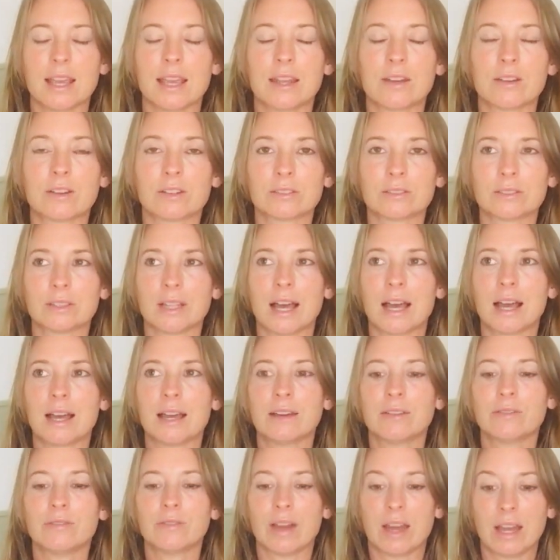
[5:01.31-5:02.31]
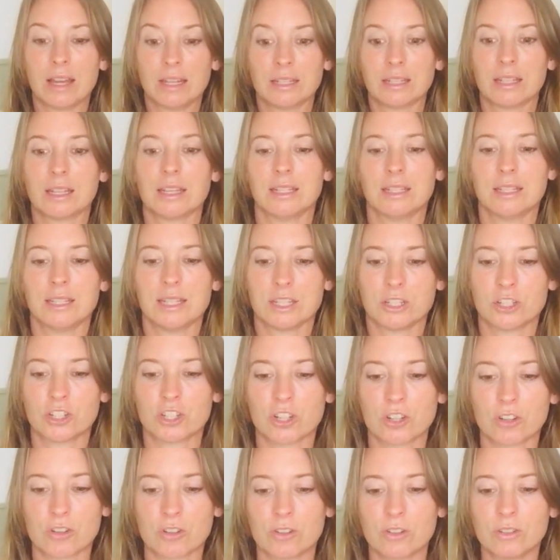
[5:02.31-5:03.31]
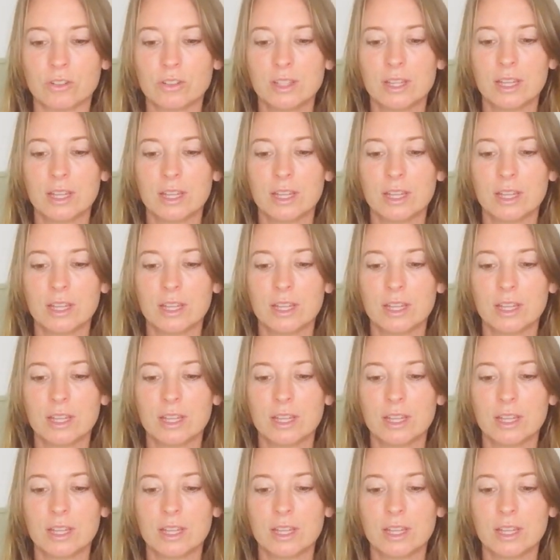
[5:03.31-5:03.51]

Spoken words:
inner love, unconditional,